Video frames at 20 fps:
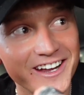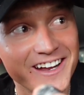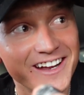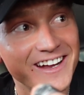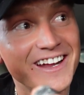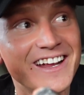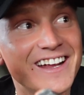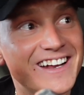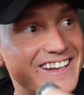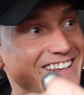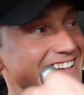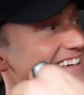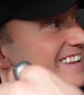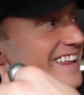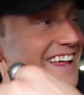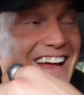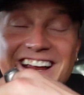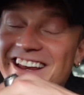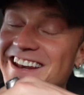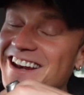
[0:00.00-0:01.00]

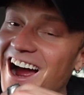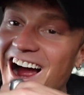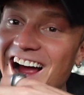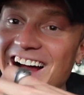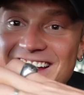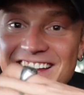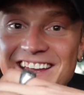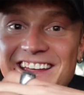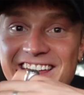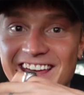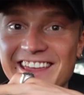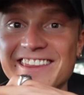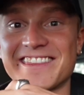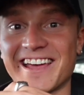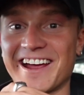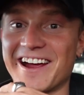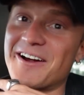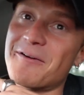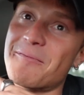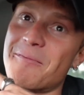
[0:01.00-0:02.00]
like I can get
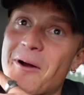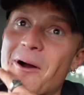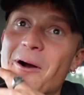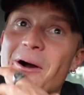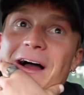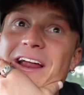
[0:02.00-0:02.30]
there, bro.